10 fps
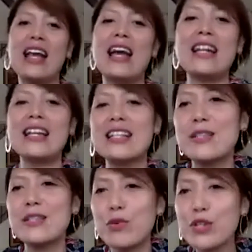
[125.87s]
and it's
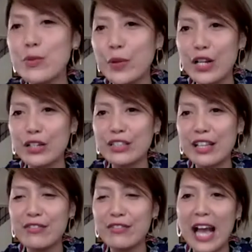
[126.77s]
the most
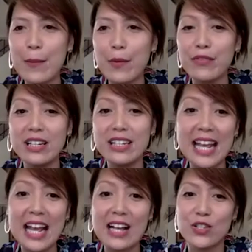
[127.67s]
productive time of the
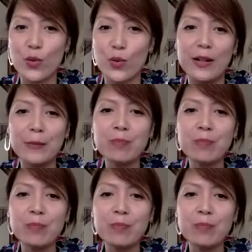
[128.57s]
day as well.